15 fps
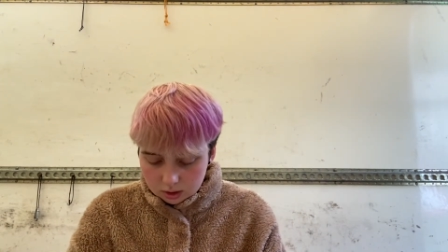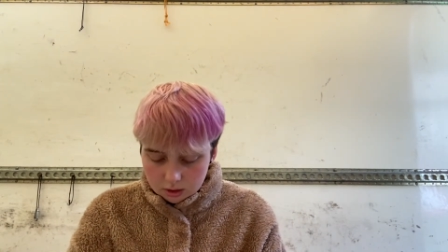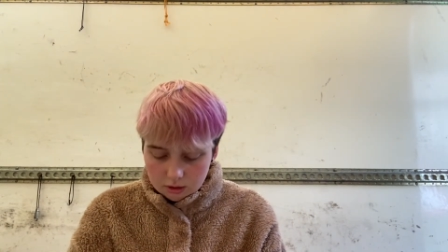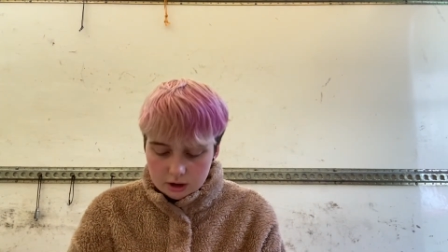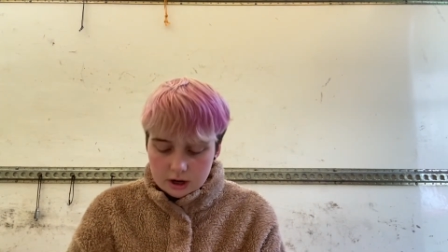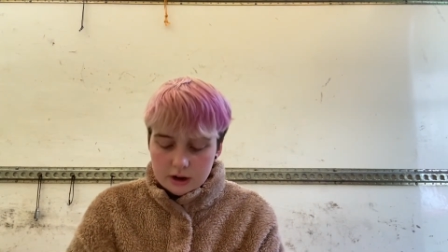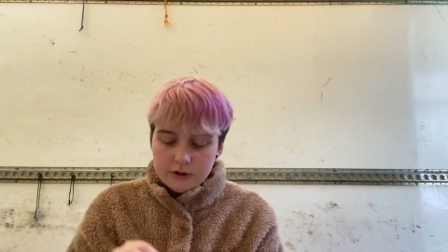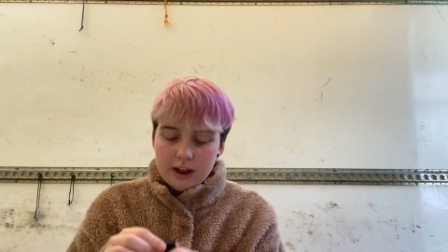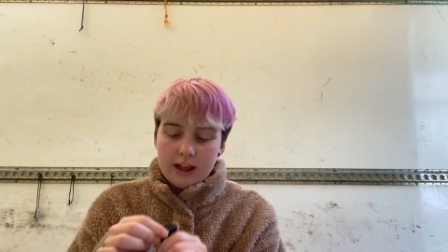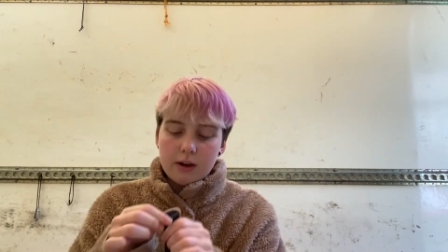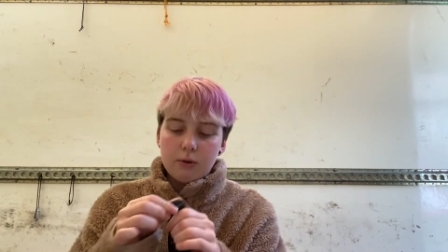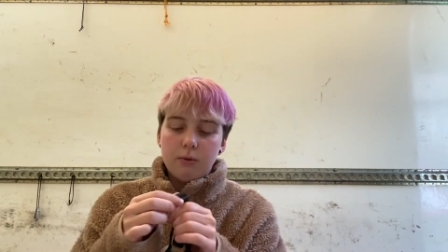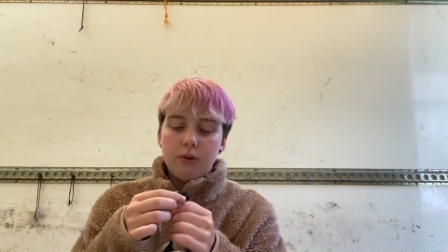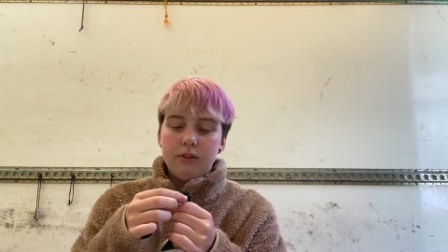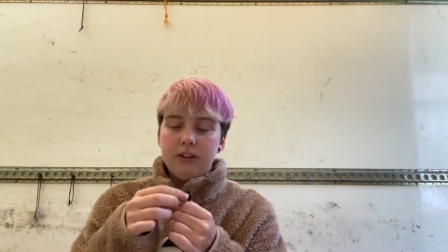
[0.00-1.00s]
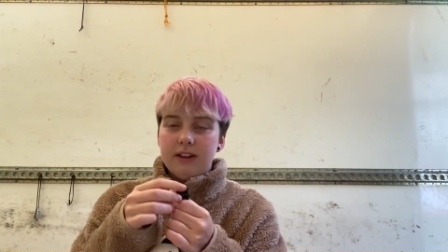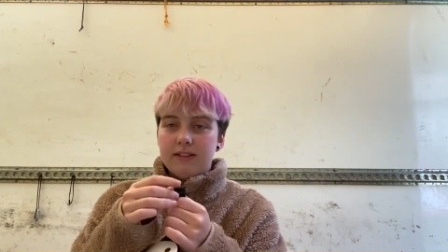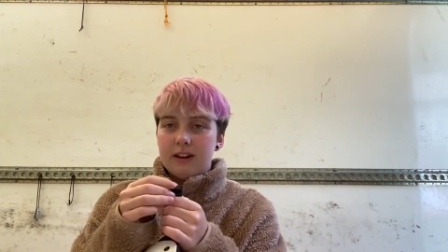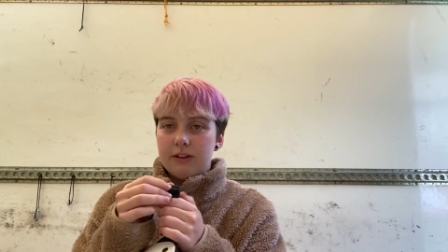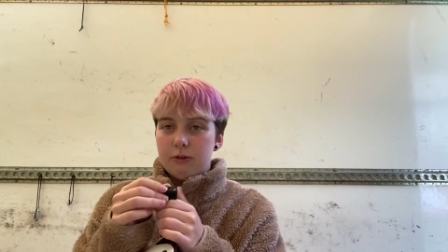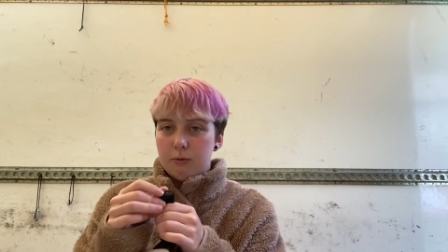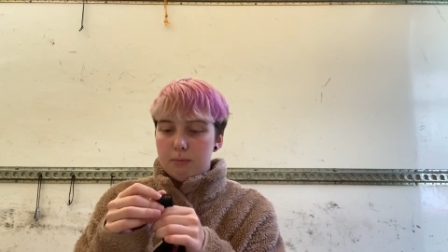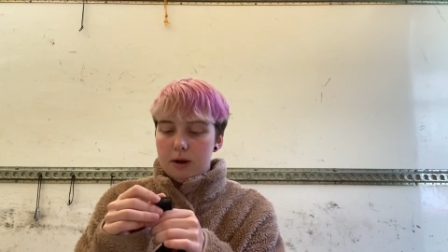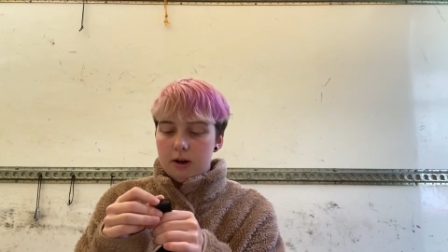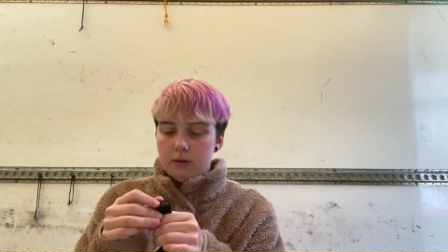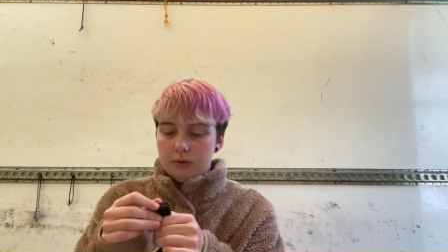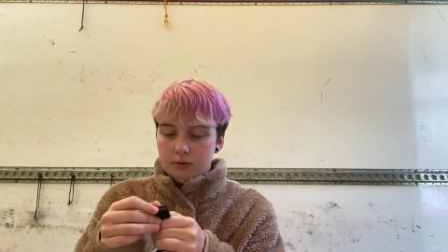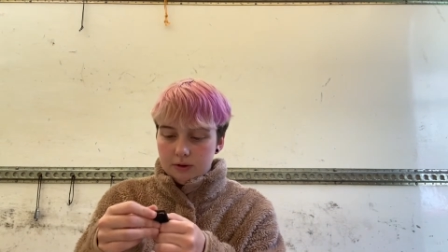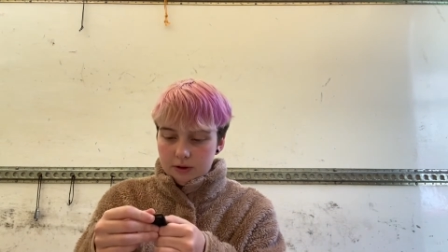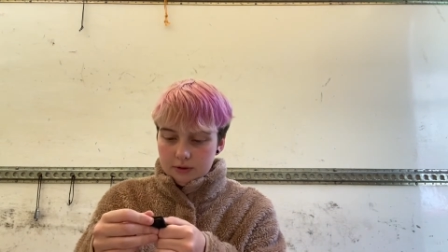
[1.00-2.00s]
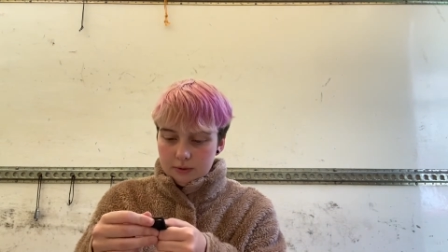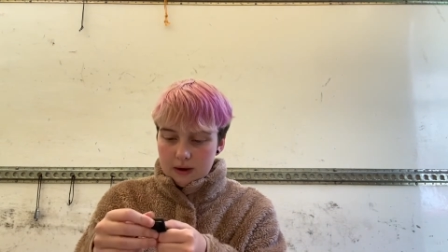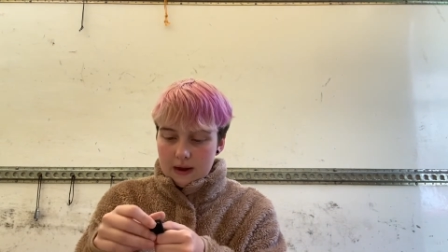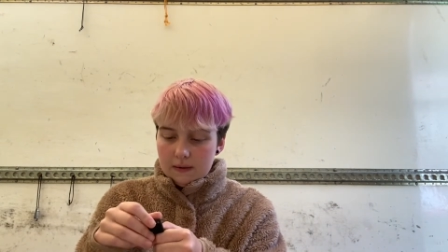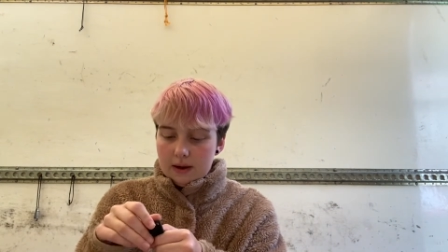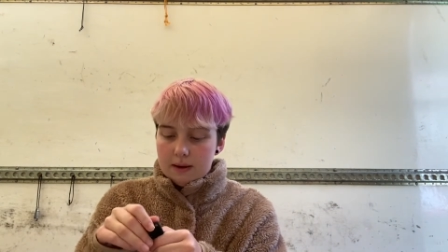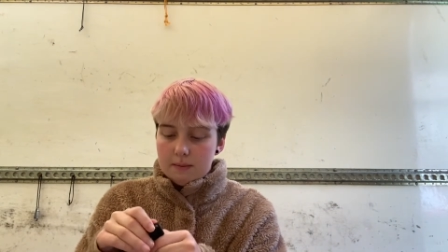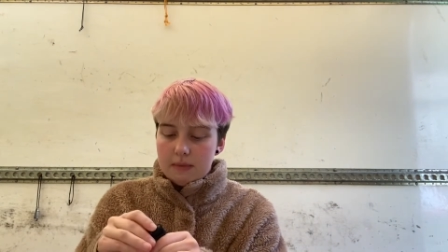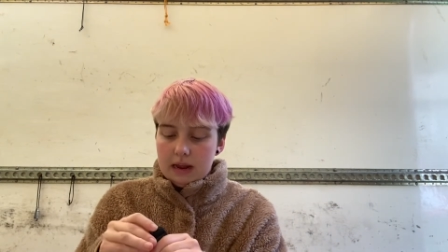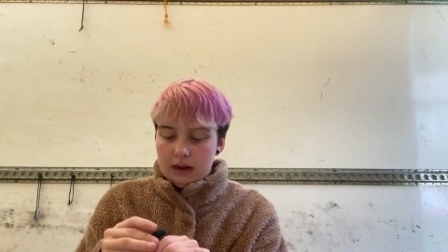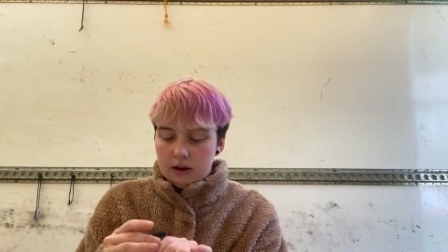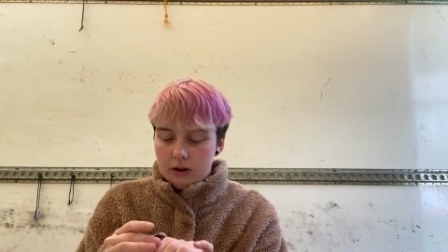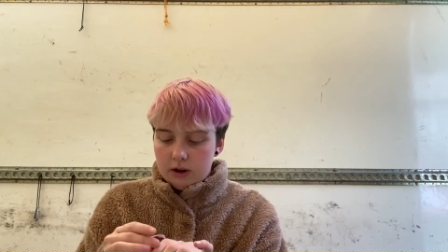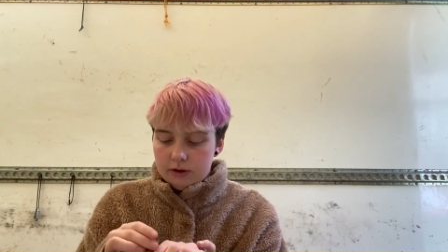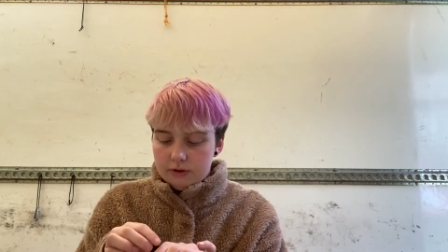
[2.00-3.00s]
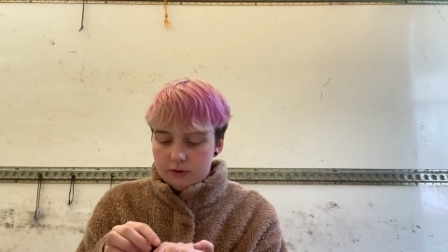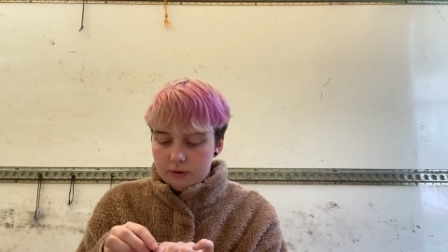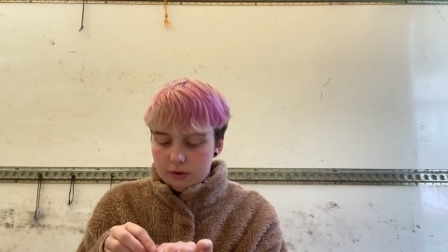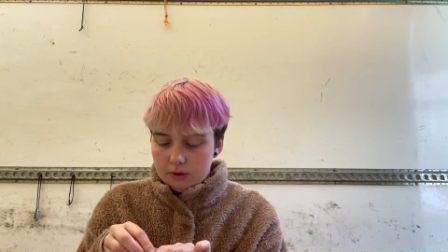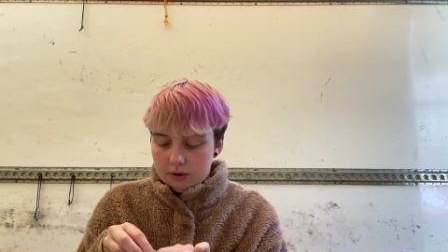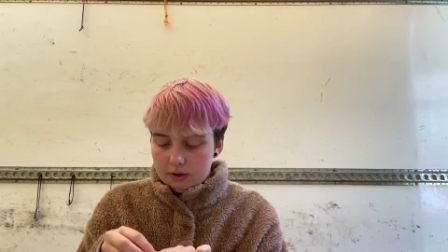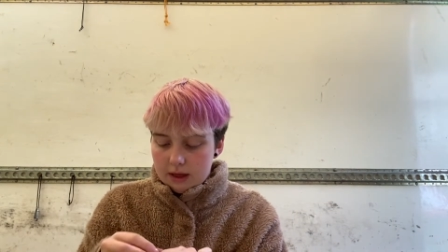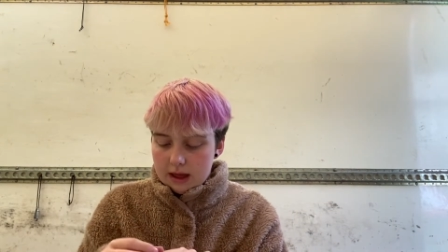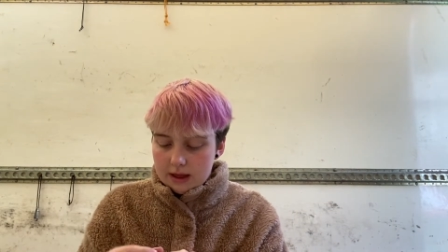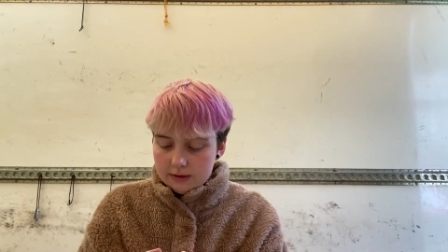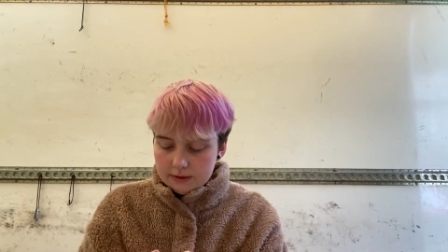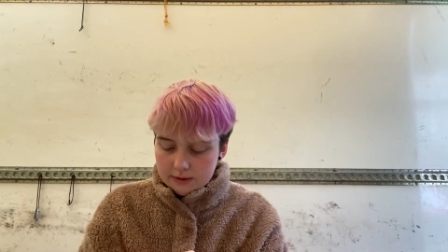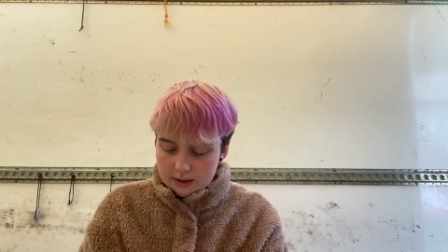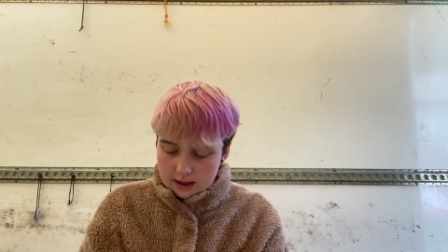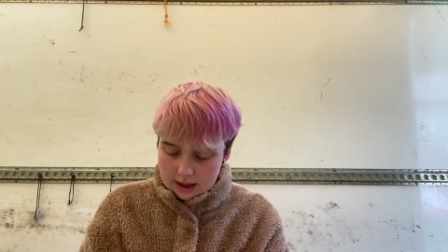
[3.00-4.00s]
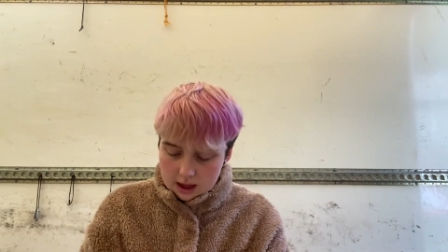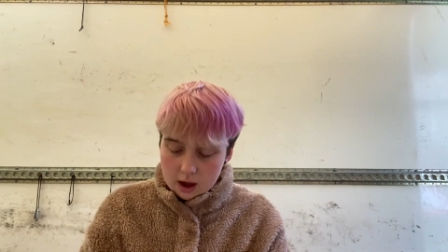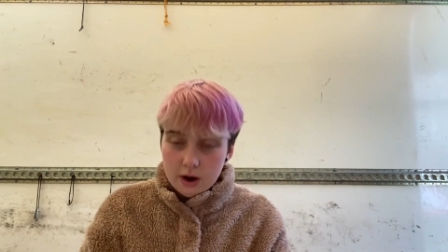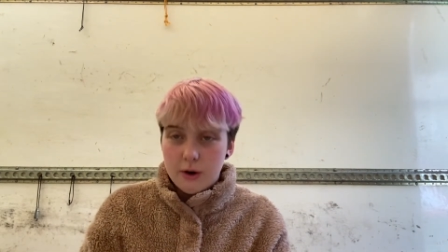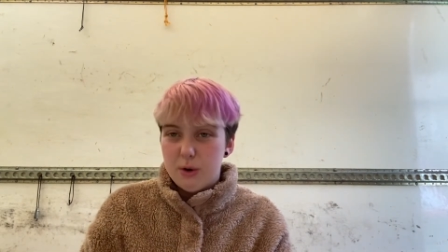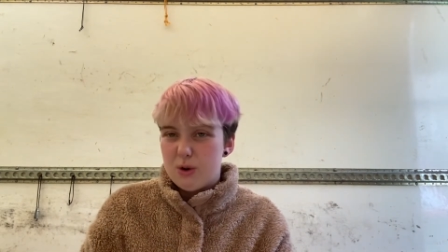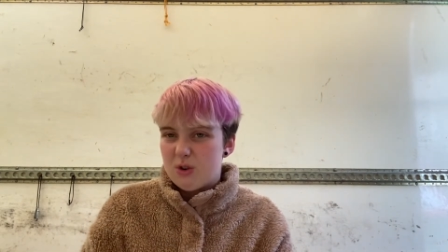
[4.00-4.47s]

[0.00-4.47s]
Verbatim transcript: I'm gonna check all of these little buckles as well and make sure that they are not